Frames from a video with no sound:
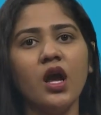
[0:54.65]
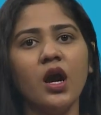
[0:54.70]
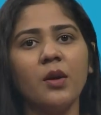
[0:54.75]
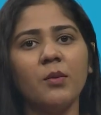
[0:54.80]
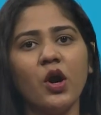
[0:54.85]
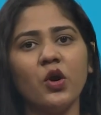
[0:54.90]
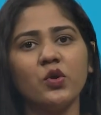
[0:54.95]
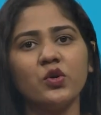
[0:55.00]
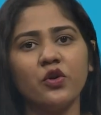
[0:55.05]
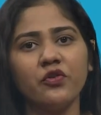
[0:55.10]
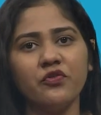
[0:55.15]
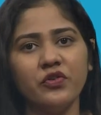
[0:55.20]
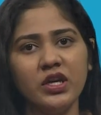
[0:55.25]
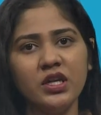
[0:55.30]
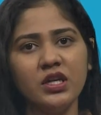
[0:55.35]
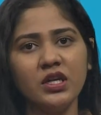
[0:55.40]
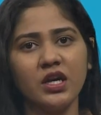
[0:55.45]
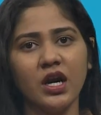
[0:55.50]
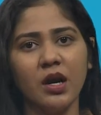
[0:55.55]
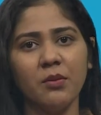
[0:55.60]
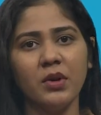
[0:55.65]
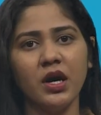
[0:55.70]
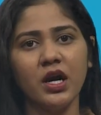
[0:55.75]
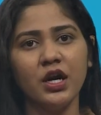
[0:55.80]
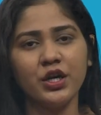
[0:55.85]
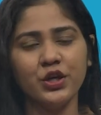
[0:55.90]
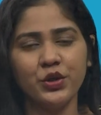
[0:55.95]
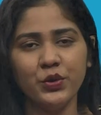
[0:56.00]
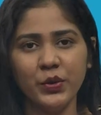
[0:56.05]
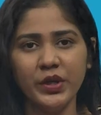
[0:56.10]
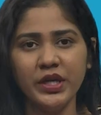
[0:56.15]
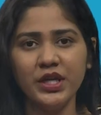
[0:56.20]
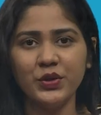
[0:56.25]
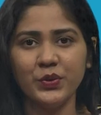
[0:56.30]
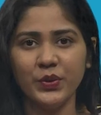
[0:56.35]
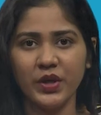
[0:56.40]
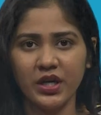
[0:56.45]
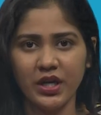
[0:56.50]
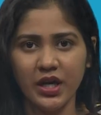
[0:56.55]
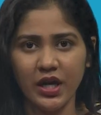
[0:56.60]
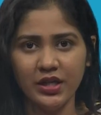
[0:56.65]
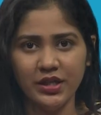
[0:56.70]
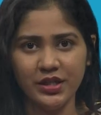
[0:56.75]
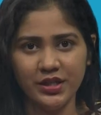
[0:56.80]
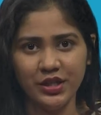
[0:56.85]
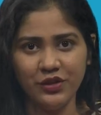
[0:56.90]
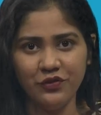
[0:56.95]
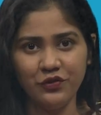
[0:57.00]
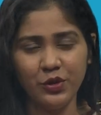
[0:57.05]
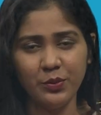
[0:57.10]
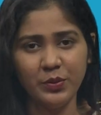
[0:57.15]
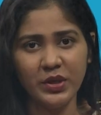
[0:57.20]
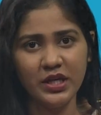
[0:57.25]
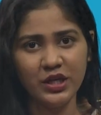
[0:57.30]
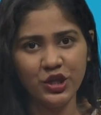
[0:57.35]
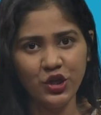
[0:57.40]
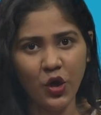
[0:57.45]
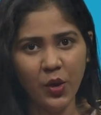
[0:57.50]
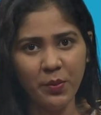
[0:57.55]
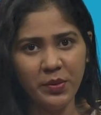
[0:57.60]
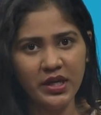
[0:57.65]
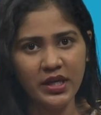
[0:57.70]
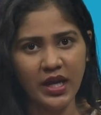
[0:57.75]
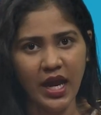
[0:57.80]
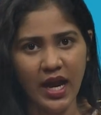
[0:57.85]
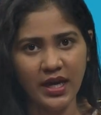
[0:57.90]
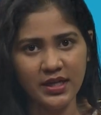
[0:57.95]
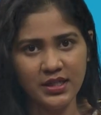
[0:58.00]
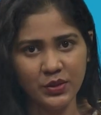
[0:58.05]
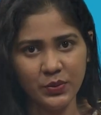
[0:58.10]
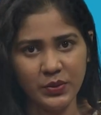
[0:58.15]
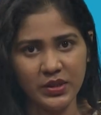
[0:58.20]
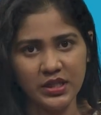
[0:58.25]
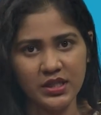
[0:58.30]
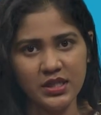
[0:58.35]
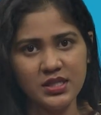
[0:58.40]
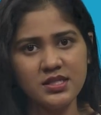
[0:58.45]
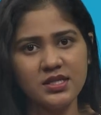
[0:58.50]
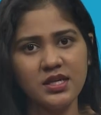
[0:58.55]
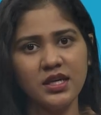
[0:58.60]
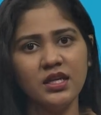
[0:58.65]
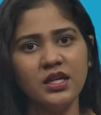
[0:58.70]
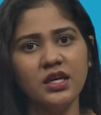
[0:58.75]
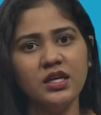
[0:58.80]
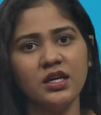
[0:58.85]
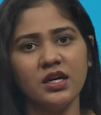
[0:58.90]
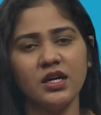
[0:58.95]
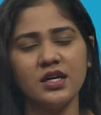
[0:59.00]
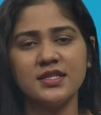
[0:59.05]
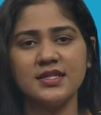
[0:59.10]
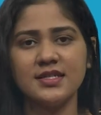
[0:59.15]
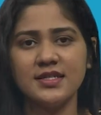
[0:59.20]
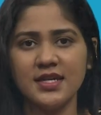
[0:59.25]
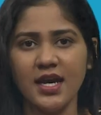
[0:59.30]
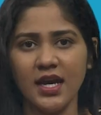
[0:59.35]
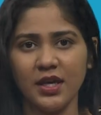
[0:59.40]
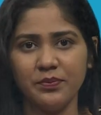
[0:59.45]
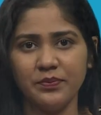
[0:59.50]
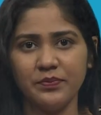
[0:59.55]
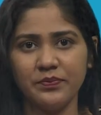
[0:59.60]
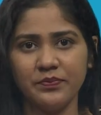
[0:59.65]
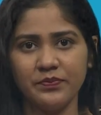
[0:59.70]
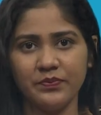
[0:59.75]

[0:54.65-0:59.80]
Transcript: amount of income accruing to a country from economic activities in a year's time.